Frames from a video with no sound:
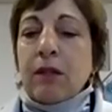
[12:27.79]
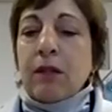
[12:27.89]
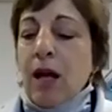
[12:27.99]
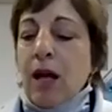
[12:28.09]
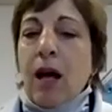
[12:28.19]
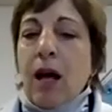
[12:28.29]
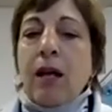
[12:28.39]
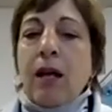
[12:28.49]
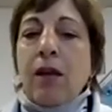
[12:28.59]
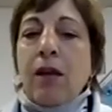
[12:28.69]

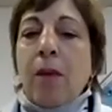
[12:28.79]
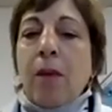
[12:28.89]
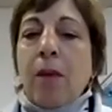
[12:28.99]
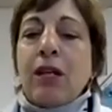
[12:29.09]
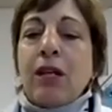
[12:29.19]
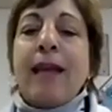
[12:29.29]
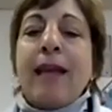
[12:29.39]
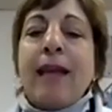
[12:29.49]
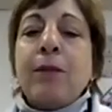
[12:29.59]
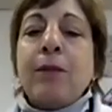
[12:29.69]
Another option is
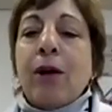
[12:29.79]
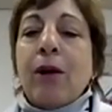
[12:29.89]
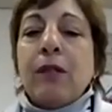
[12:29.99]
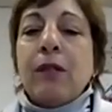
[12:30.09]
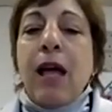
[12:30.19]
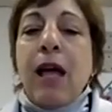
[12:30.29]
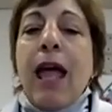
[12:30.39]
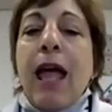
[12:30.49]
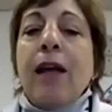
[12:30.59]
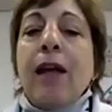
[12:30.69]
Headsprout.
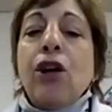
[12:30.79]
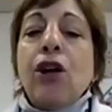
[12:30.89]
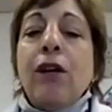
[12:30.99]
And currently